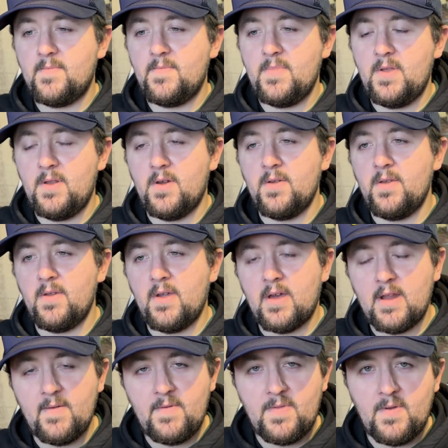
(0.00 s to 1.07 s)
you got
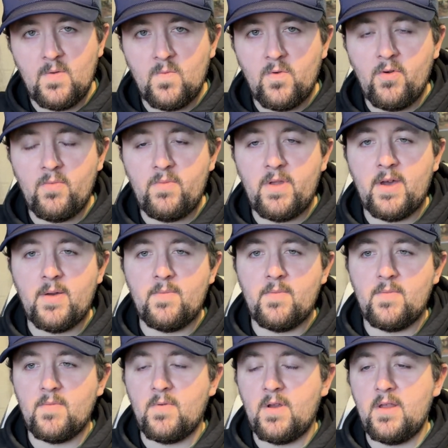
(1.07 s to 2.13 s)
everything warmed up,
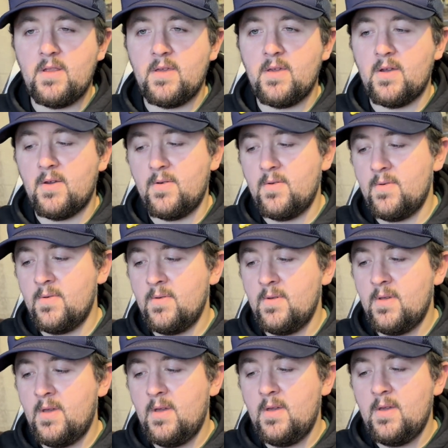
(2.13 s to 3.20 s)
ready to go.
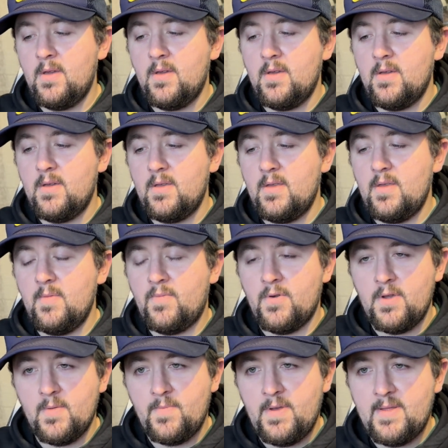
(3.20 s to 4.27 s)
You put
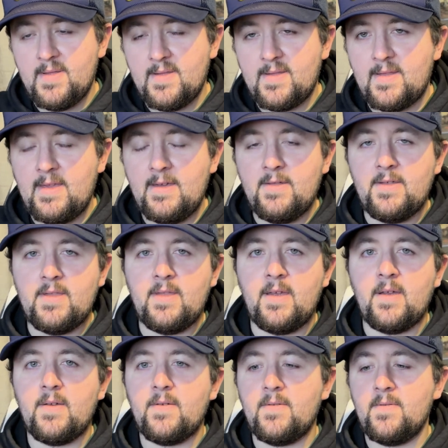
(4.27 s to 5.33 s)
your piece of steel in
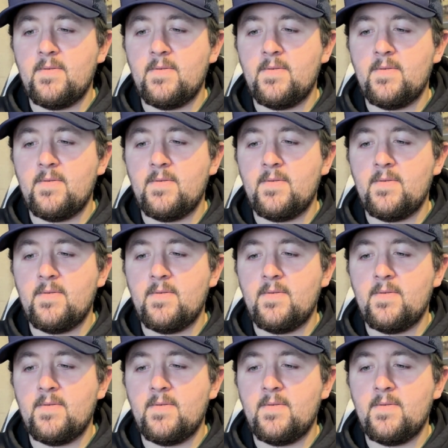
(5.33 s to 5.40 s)
there.